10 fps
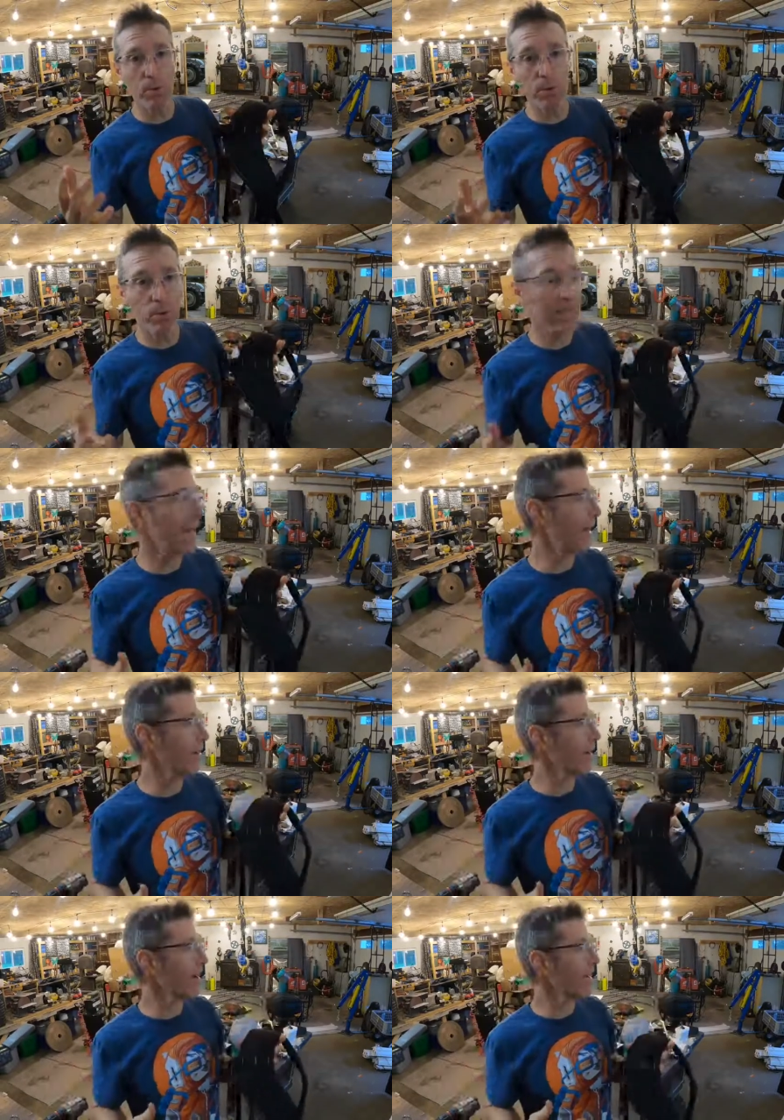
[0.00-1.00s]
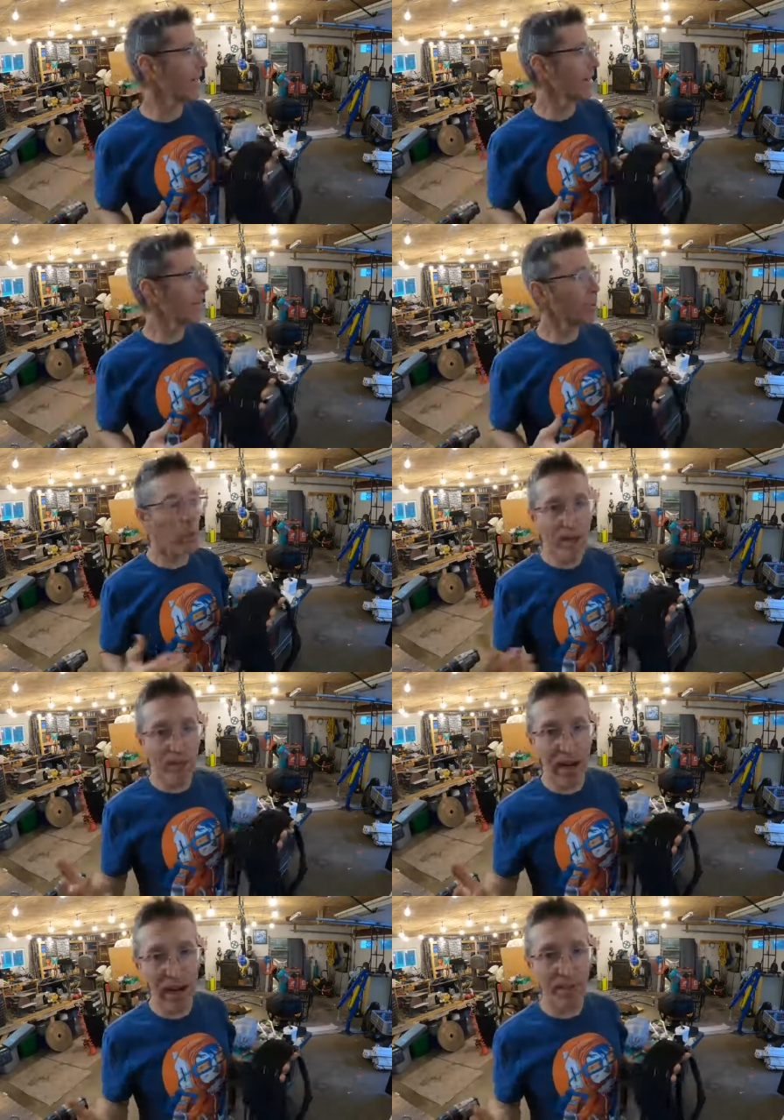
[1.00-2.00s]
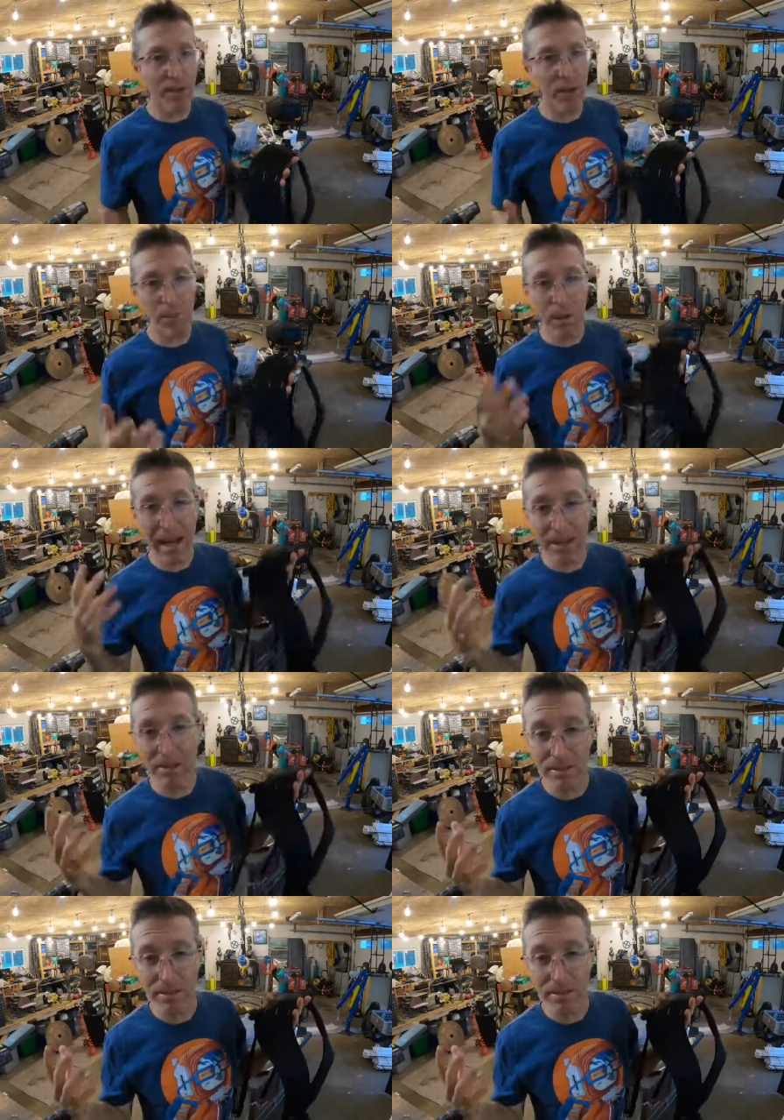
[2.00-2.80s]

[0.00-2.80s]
to carry 25, 30 pounds of